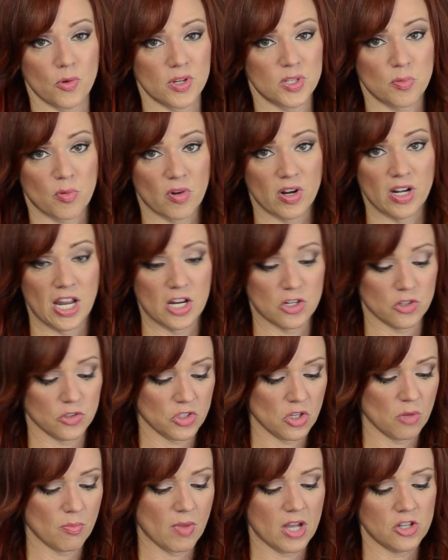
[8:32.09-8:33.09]
Whispering Angel
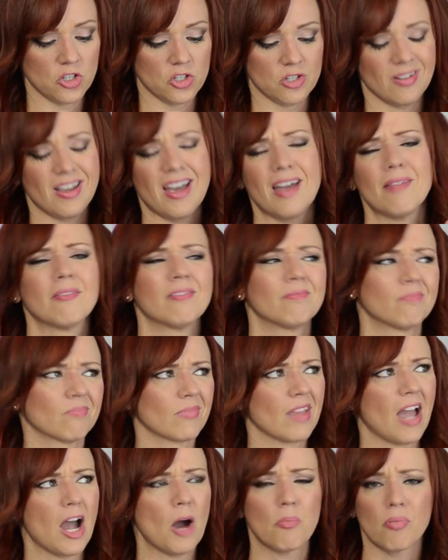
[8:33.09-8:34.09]
so much, and
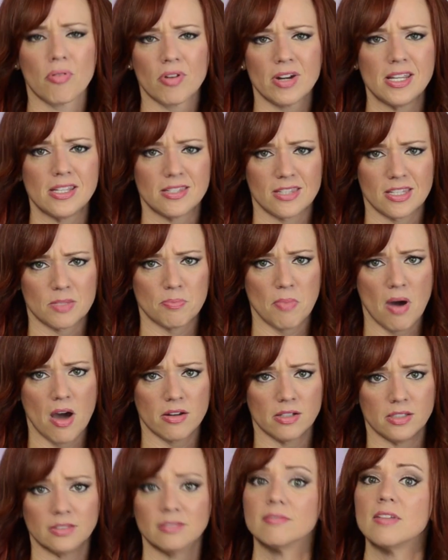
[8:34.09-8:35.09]
how pretty is this
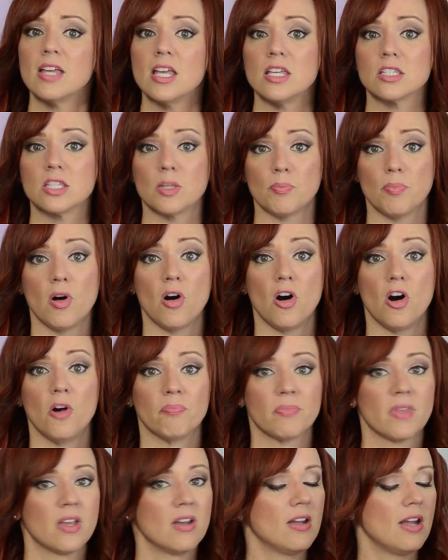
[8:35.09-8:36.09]
bottle, is the
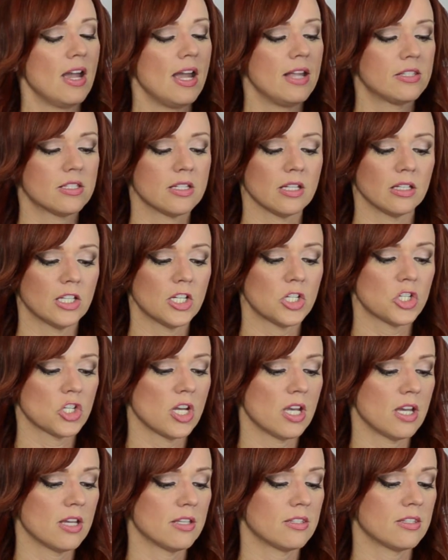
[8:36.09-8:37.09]
Palm. It's
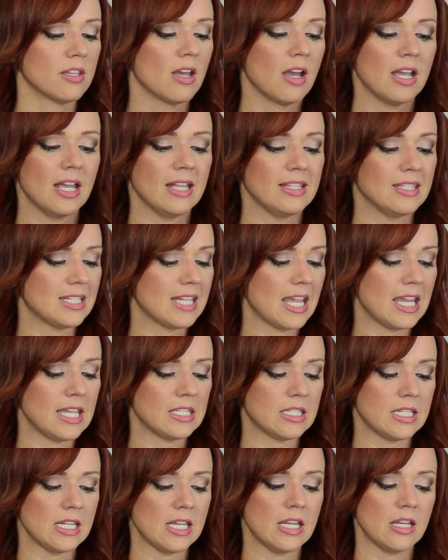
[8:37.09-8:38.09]
delicious, it's
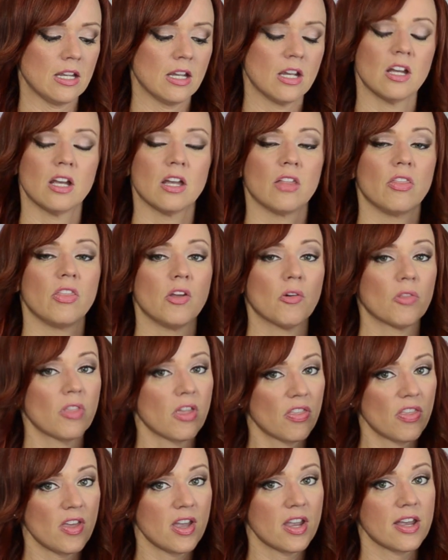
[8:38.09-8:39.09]
tasty. The only
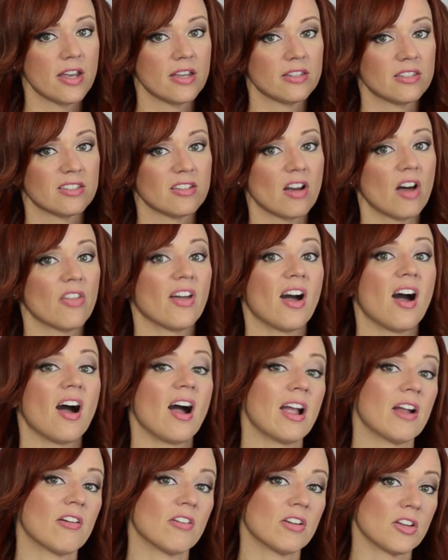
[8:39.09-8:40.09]
thing is, it's on the
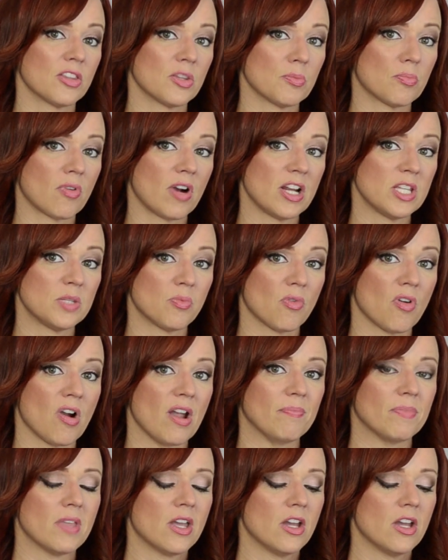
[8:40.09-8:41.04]
higher end of the price point.